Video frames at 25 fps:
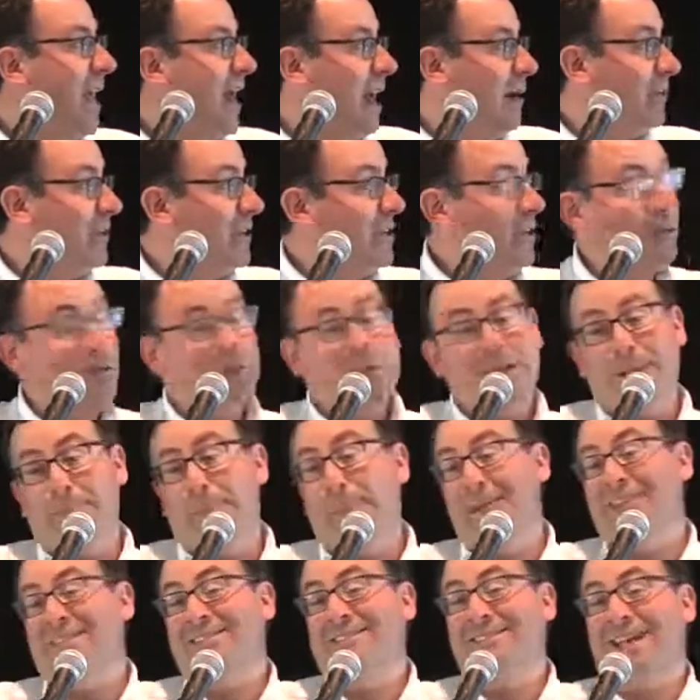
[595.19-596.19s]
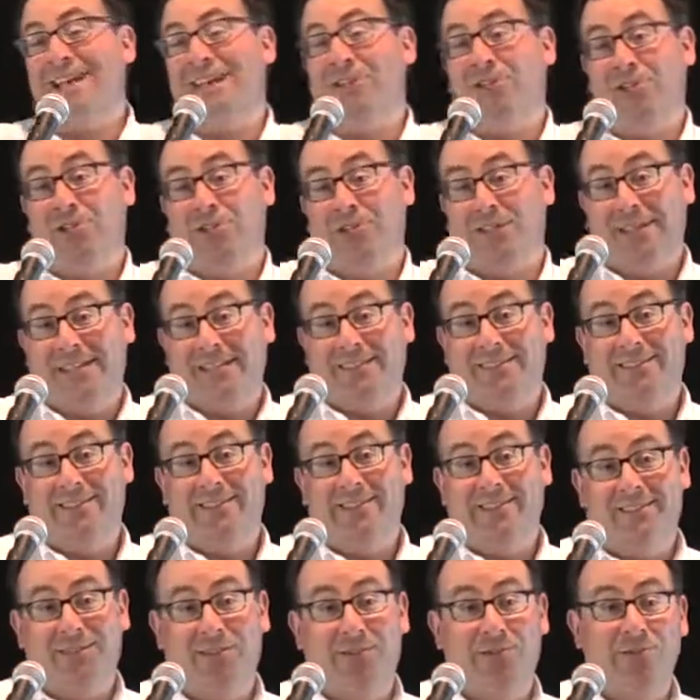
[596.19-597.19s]
Uh, we can look at bestseller
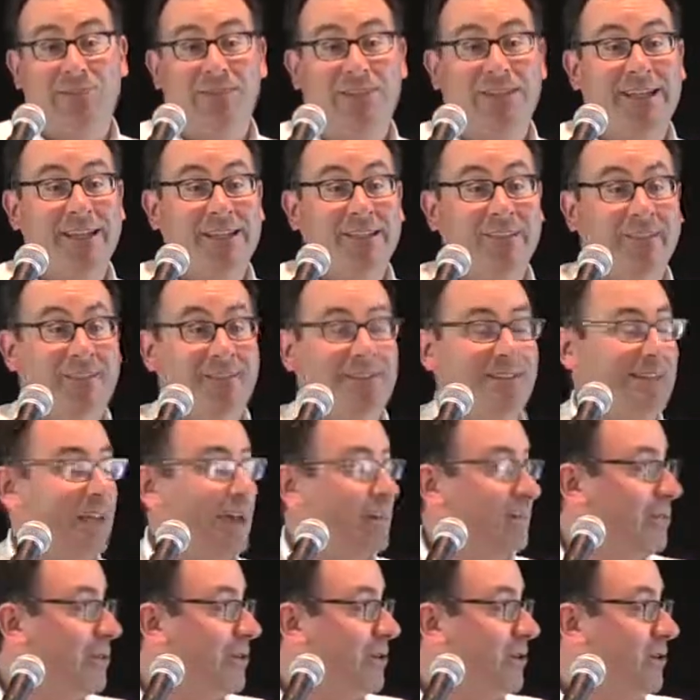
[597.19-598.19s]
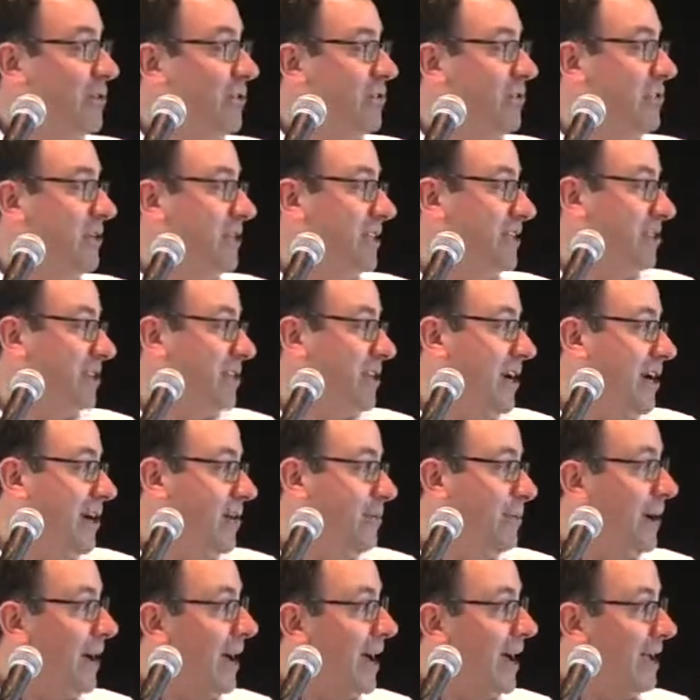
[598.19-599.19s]
lists, those lists uh, produced and
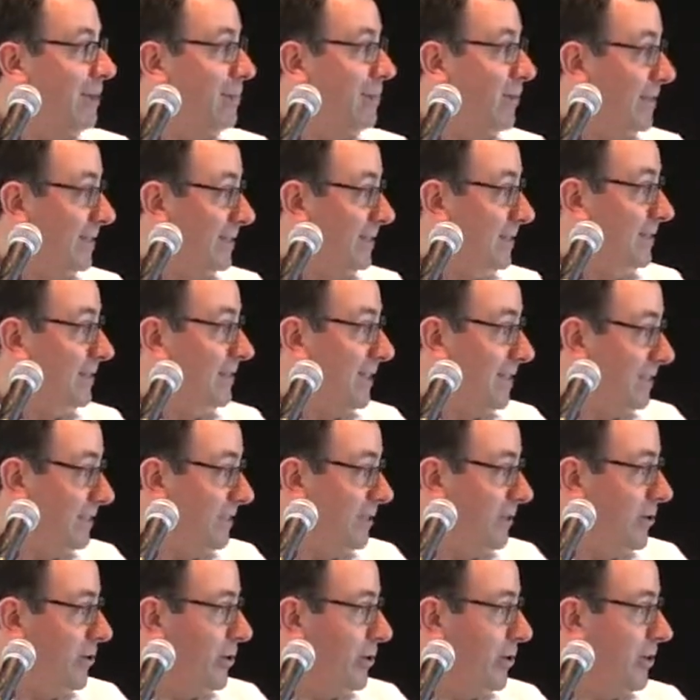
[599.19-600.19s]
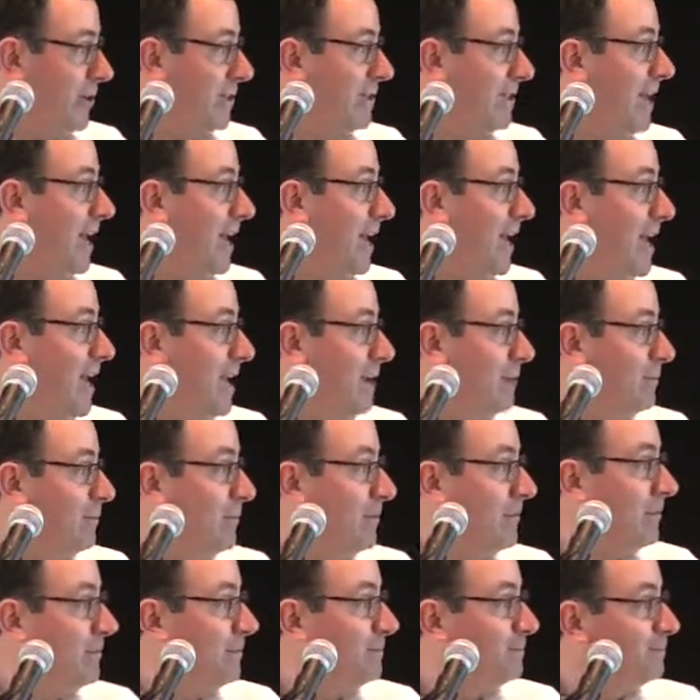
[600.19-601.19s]
shared by places like the New York
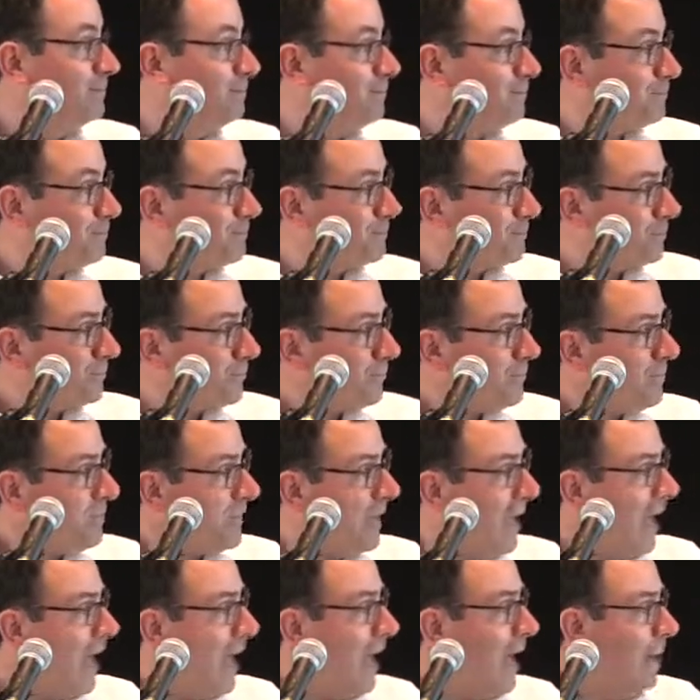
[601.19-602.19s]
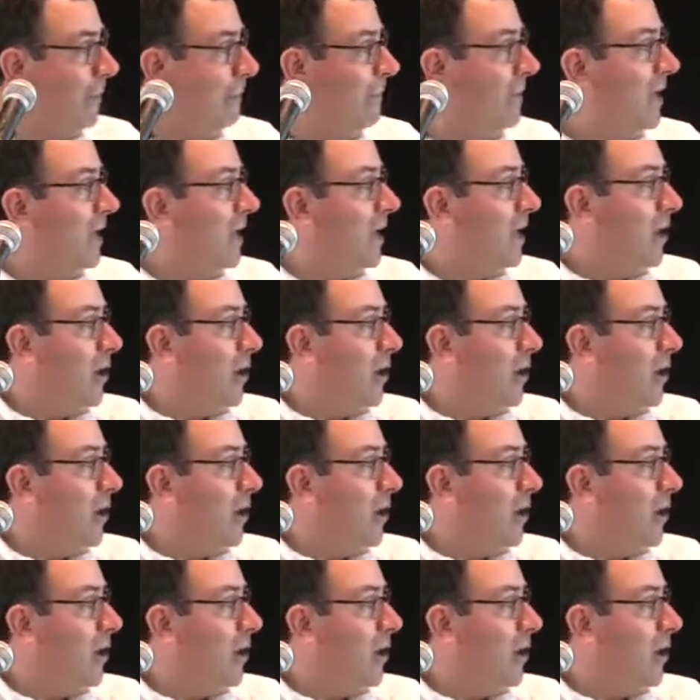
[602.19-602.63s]
Times um,